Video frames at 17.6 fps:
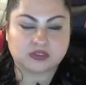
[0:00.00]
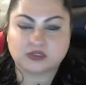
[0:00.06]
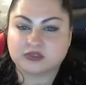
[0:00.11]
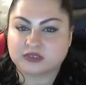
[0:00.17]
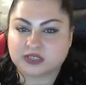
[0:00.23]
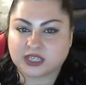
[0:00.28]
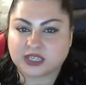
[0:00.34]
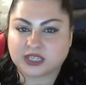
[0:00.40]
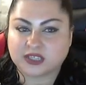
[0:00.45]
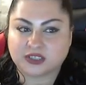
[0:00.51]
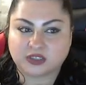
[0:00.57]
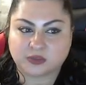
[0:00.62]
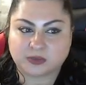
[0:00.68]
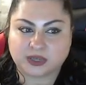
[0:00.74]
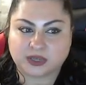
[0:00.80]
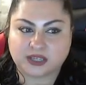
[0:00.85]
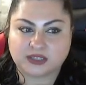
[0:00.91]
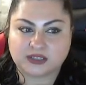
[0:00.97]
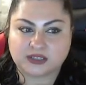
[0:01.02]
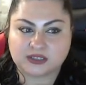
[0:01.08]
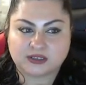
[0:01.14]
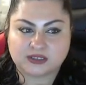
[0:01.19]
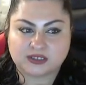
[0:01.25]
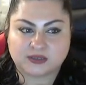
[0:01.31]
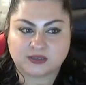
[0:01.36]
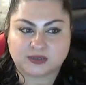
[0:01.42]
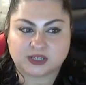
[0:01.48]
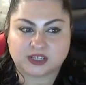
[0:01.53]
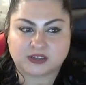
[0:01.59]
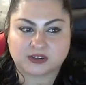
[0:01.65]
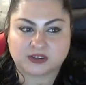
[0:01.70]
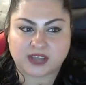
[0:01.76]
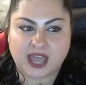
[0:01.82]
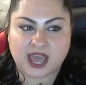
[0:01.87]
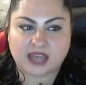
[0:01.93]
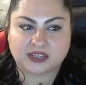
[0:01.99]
create a new page. So we're gonna go to add